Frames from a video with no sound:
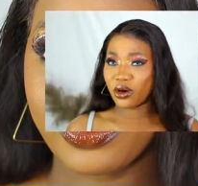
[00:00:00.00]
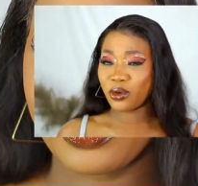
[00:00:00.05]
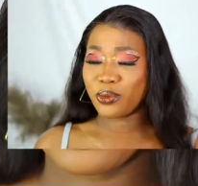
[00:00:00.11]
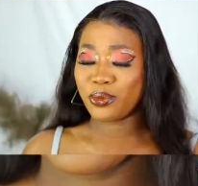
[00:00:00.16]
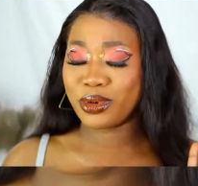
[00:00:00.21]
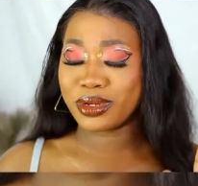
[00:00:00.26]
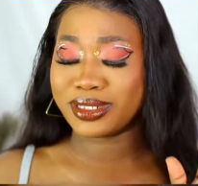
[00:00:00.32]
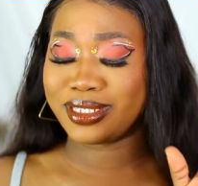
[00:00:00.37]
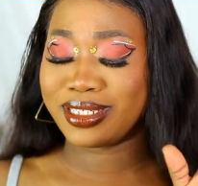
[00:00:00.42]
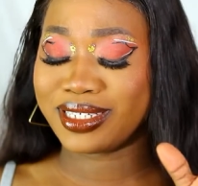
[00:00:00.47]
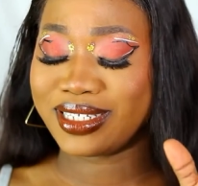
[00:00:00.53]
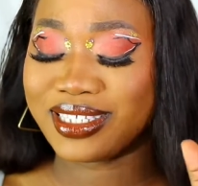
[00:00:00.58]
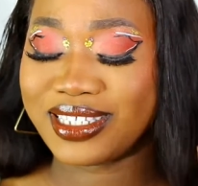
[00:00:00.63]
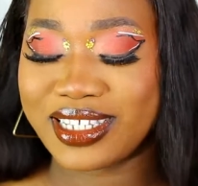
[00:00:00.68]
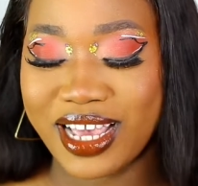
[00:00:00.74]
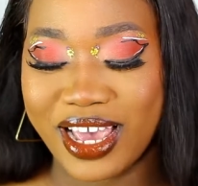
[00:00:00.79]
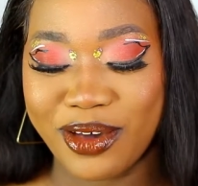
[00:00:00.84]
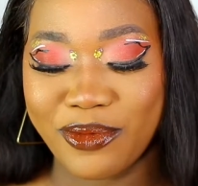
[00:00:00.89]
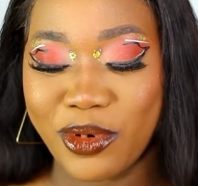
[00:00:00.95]
but this
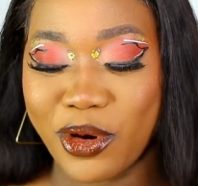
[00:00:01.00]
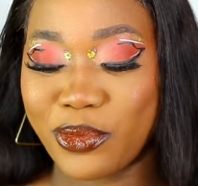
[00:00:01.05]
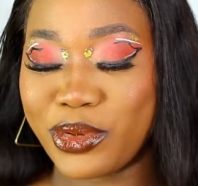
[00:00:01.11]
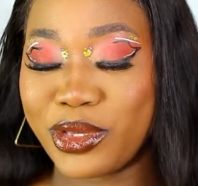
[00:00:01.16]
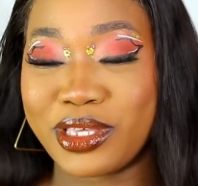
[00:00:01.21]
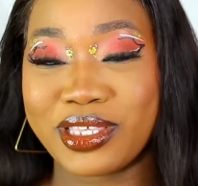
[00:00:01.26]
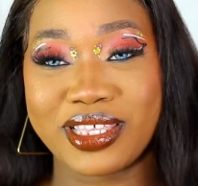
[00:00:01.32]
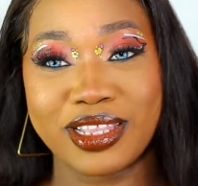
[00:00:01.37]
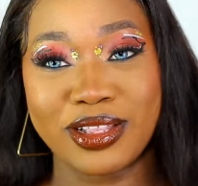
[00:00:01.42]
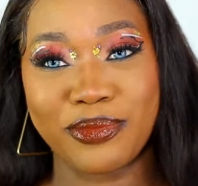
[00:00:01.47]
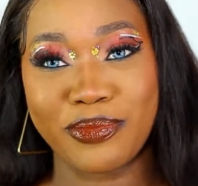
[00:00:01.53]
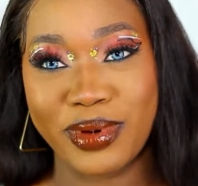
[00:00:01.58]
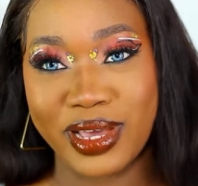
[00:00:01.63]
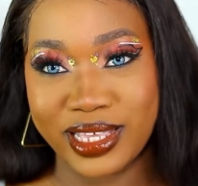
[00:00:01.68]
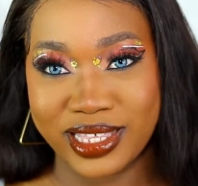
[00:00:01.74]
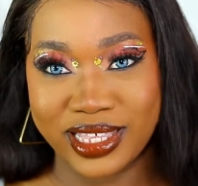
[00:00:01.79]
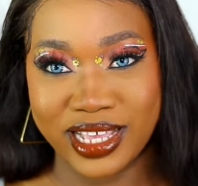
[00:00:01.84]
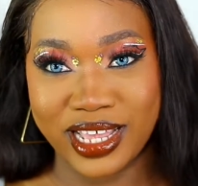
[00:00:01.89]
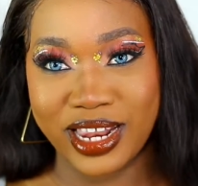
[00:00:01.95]
time I'll be using the
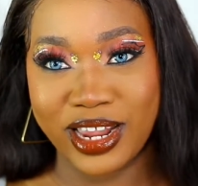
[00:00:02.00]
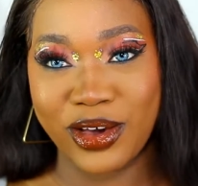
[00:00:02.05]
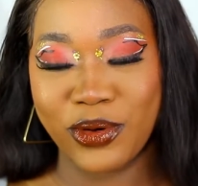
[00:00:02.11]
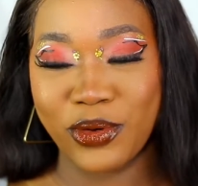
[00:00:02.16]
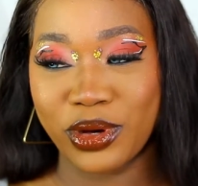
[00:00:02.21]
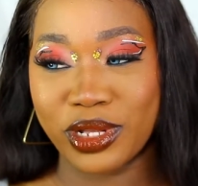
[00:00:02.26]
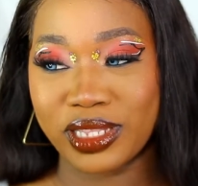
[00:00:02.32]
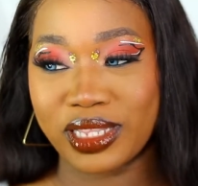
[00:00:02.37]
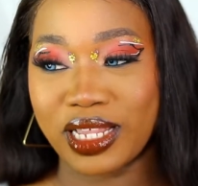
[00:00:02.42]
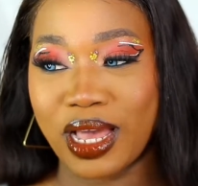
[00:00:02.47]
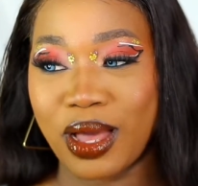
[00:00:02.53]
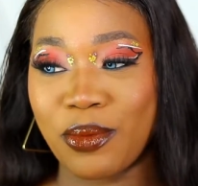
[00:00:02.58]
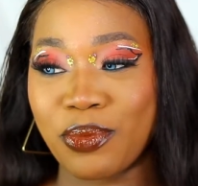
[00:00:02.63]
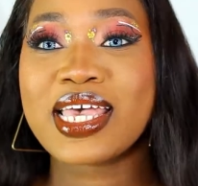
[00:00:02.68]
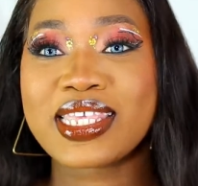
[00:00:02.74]
micellar water.